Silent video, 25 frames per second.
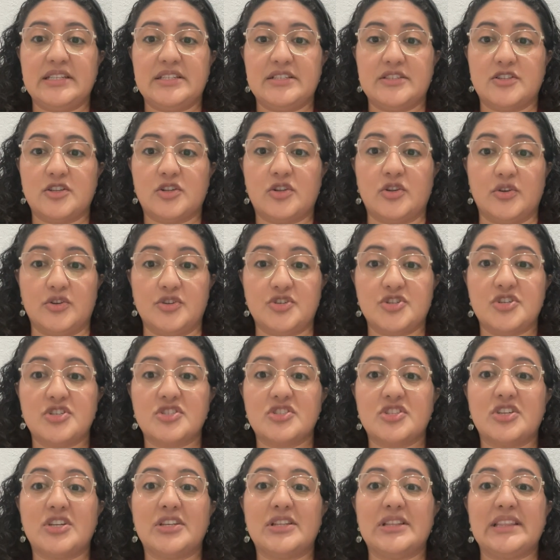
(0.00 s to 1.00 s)
disclosures
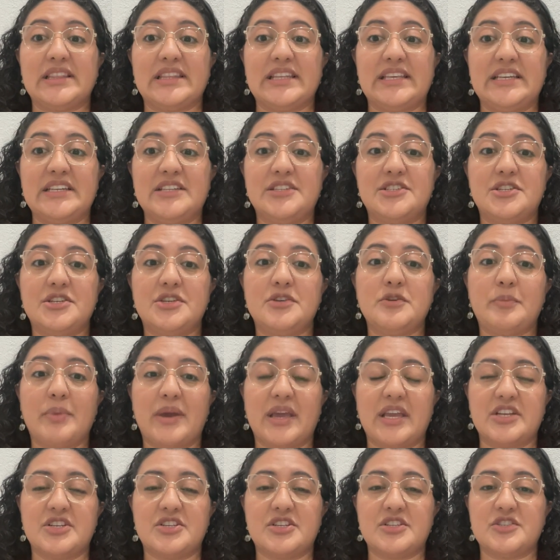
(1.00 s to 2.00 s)
could lead to
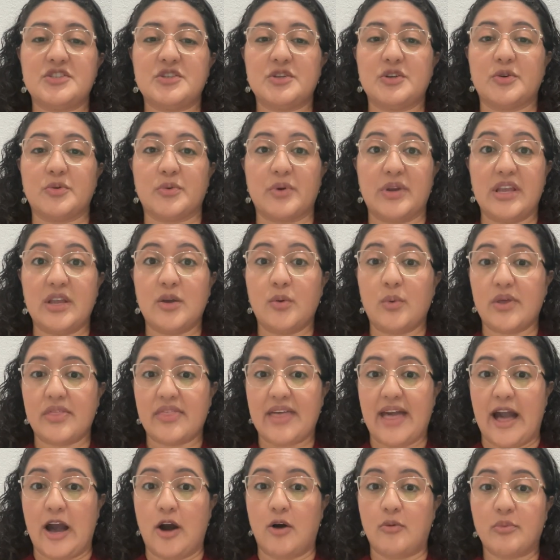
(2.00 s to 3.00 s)
patients agreeing
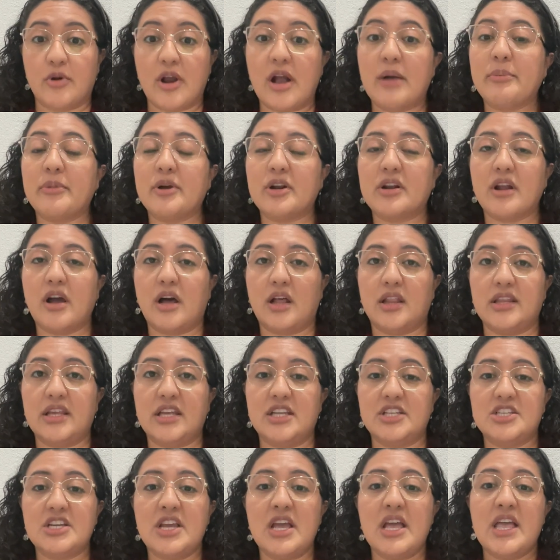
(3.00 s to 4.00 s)
without proper
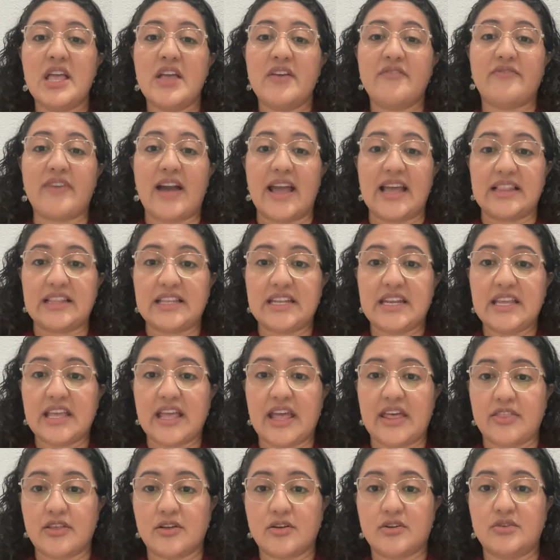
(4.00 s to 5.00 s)
knowledge, violating
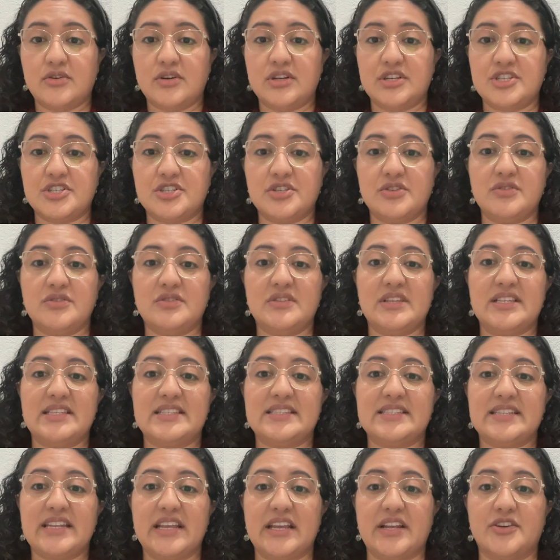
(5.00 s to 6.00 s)
ethical issues and
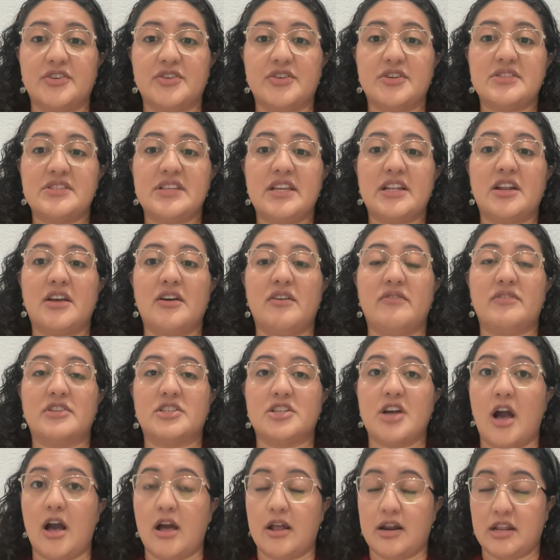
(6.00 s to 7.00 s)
standards of
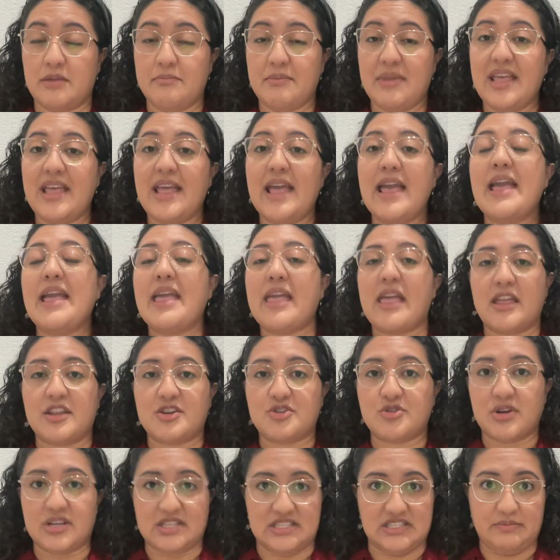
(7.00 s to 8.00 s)
autonomy and
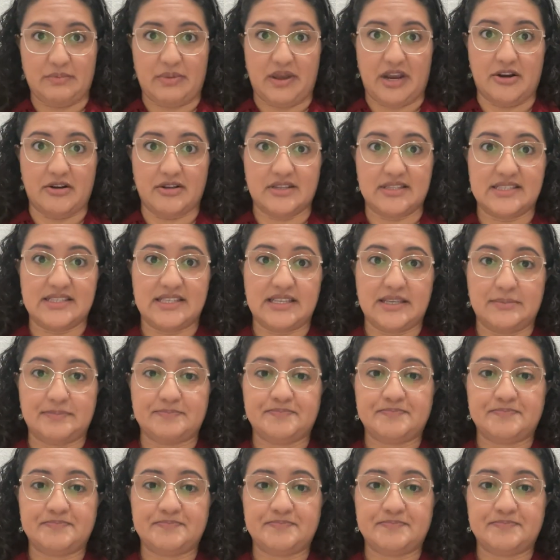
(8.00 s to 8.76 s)
transparency.